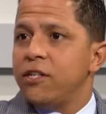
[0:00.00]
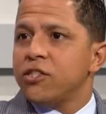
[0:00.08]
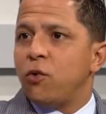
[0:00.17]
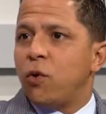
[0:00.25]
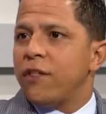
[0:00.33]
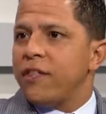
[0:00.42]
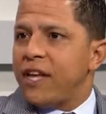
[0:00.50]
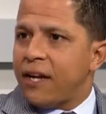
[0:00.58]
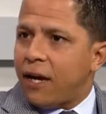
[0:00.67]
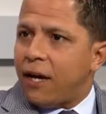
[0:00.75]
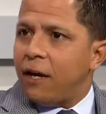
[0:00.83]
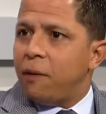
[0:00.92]
So one of
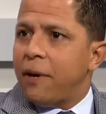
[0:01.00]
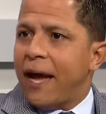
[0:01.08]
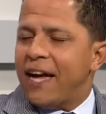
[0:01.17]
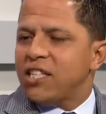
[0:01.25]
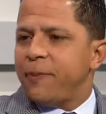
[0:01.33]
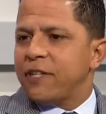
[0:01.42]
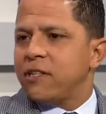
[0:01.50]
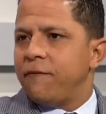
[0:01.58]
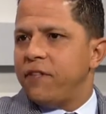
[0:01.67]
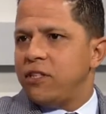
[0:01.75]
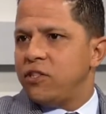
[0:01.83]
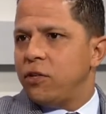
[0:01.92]
the uh, aspects
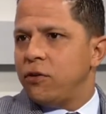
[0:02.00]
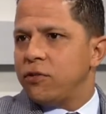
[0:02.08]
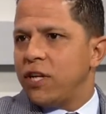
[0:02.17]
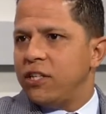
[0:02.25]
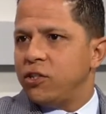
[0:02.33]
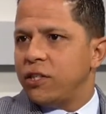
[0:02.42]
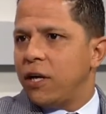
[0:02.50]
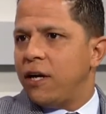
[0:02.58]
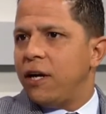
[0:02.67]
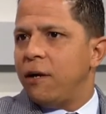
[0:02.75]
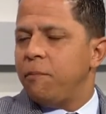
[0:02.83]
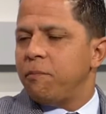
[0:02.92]
of this year's
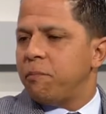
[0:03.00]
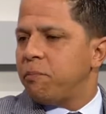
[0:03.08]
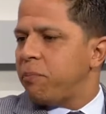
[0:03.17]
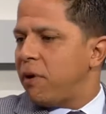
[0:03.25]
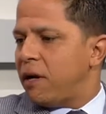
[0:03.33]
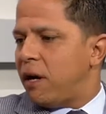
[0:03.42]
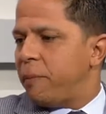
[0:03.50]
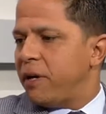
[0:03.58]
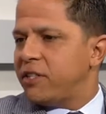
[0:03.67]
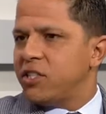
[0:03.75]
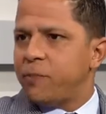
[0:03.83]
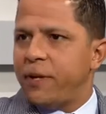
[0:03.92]
uh,
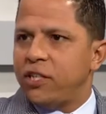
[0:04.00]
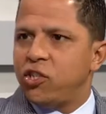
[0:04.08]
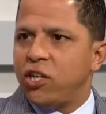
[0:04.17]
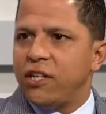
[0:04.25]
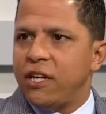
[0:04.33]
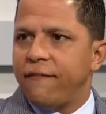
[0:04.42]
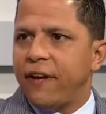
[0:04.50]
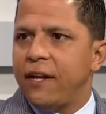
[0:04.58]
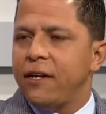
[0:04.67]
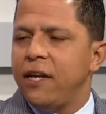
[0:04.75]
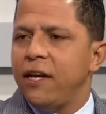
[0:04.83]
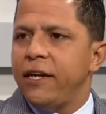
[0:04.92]
participation in the
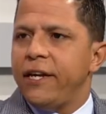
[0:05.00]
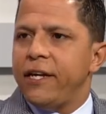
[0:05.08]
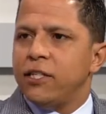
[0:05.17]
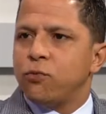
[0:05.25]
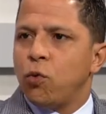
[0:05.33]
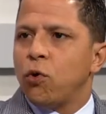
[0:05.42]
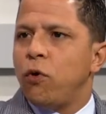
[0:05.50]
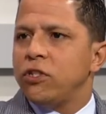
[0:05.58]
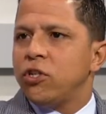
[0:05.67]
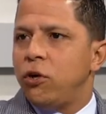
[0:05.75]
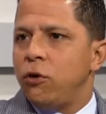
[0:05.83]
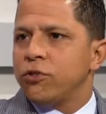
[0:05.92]
event is we're going
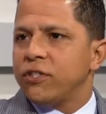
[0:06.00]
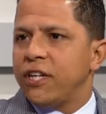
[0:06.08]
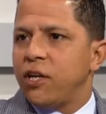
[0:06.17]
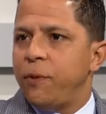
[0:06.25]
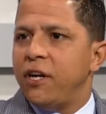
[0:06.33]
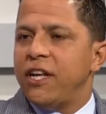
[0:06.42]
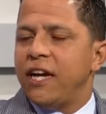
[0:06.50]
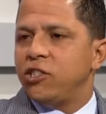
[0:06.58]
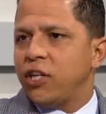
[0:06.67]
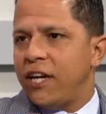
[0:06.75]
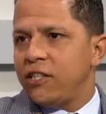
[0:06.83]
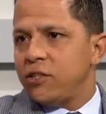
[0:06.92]
to host a community
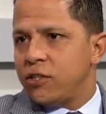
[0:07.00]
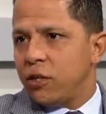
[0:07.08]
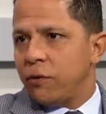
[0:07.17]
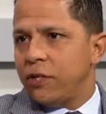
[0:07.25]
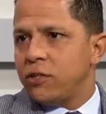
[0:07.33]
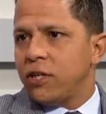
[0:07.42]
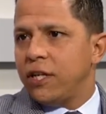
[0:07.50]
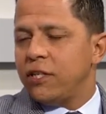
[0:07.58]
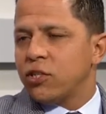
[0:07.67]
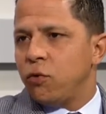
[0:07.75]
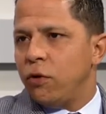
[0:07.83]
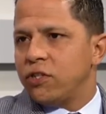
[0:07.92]
education series and
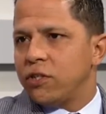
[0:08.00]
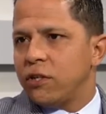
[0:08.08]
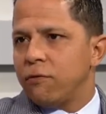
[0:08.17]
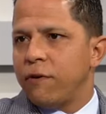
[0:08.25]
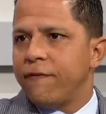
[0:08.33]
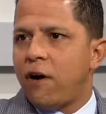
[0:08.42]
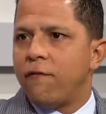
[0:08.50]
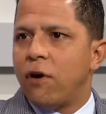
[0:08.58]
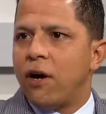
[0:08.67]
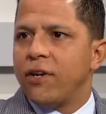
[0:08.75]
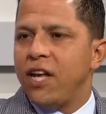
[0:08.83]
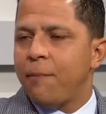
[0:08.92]
it's going to revolve
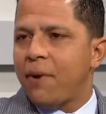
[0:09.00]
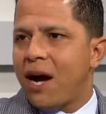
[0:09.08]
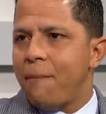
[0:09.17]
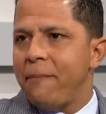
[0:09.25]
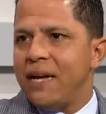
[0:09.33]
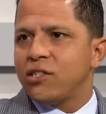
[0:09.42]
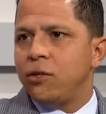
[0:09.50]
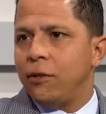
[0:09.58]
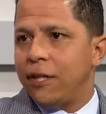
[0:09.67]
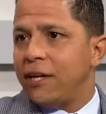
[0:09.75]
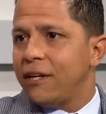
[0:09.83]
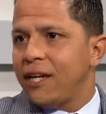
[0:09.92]
around hip hop,
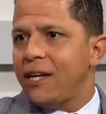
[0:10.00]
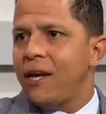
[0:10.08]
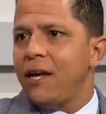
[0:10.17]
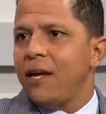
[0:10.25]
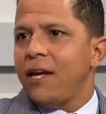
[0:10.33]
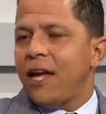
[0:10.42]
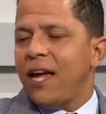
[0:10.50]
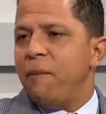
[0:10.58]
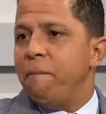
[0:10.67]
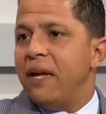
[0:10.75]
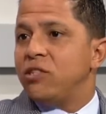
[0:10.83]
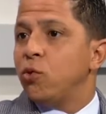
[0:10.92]
masculinity, mm -hmm.
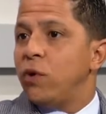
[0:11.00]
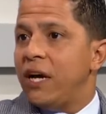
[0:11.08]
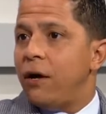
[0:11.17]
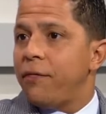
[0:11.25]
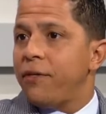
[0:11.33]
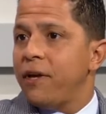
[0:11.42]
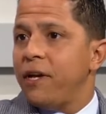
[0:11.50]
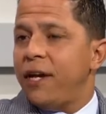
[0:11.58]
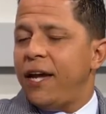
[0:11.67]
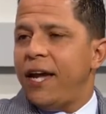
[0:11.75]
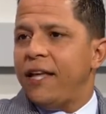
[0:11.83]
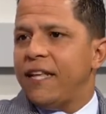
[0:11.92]
and mental health.
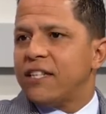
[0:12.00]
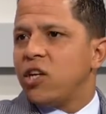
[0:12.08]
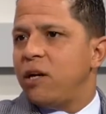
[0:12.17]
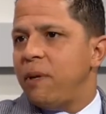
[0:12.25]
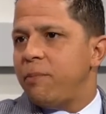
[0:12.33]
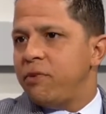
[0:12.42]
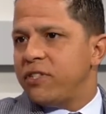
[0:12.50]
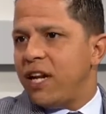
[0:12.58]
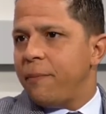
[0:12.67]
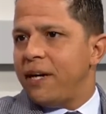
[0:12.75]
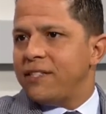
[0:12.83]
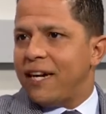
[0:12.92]
And that's going to be
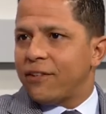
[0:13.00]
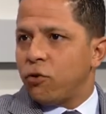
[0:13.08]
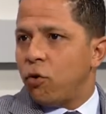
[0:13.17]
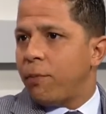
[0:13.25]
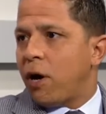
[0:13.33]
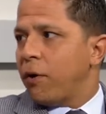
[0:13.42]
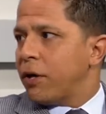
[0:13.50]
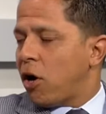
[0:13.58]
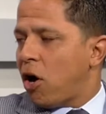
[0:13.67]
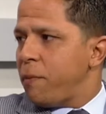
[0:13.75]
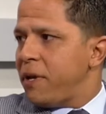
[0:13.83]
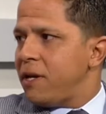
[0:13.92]
presented by Dr. Obari
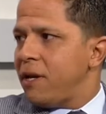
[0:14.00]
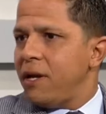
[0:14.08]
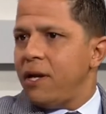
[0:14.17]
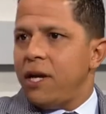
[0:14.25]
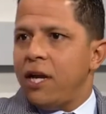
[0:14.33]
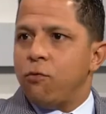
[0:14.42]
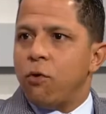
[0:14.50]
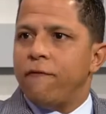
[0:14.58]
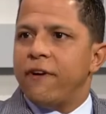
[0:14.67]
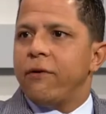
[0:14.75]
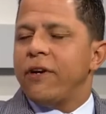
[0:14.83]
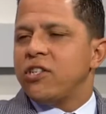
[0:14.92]
Cartman. And we're
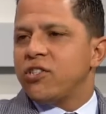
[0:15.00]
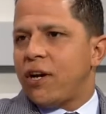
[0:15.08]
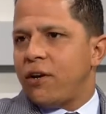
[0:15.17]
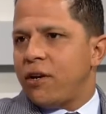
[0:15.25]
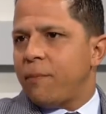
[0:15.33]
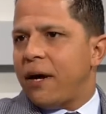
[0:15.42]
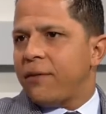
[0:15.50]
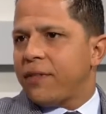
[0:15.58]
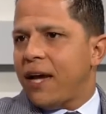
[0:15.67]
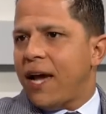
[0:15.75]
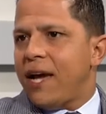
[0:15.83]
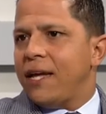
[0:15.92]
very excited about
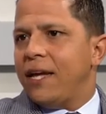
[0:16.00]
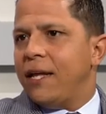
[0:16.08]
that.